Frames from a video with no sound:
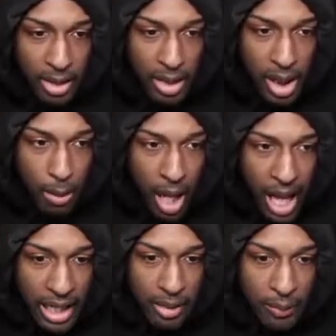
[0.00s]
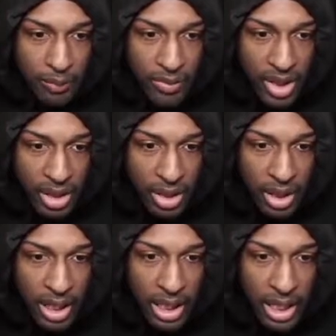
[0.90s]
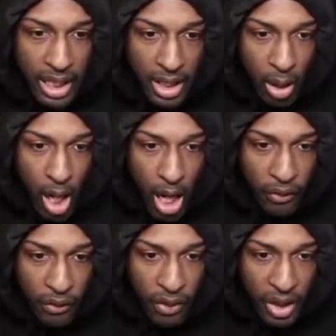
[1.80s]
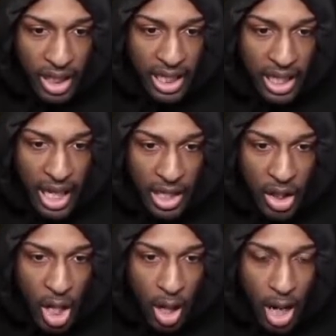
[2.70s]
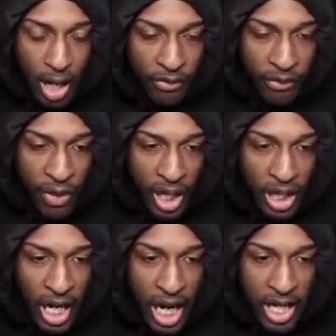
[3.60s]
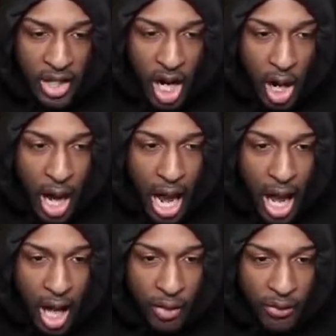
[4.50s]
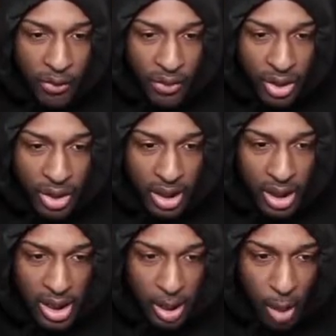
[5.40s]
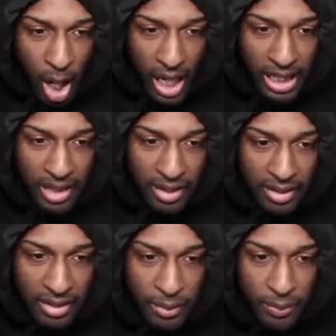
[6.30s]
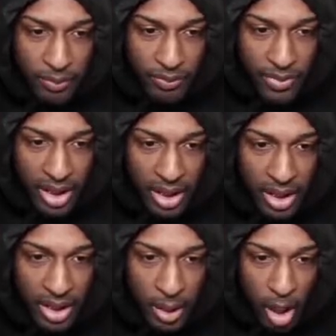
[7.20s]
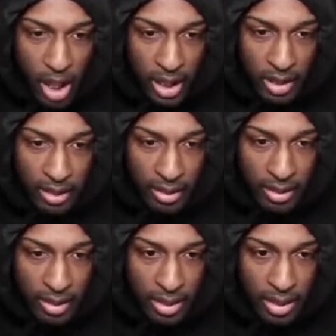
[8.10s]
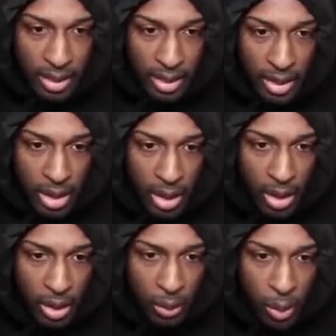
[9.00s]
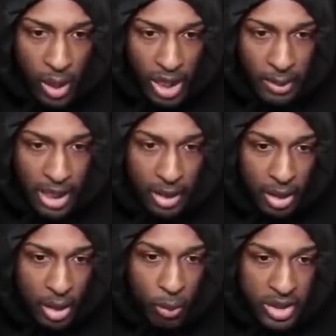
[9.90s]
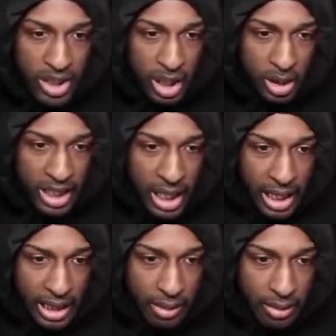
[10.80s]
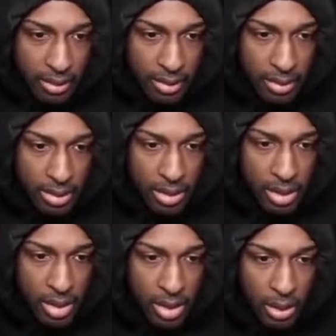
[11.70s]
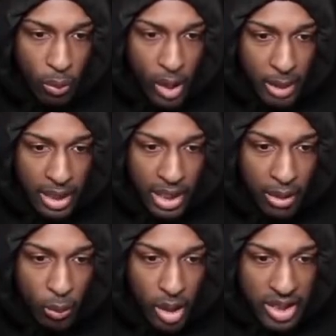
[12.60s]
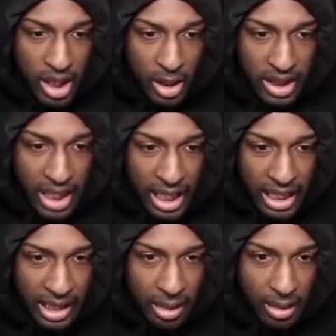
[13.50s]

Come on! And they're off. Enough! Enough! Come on! Come on! Well, wait a minute! Where's the other key? Wait a minute! Where's the other key?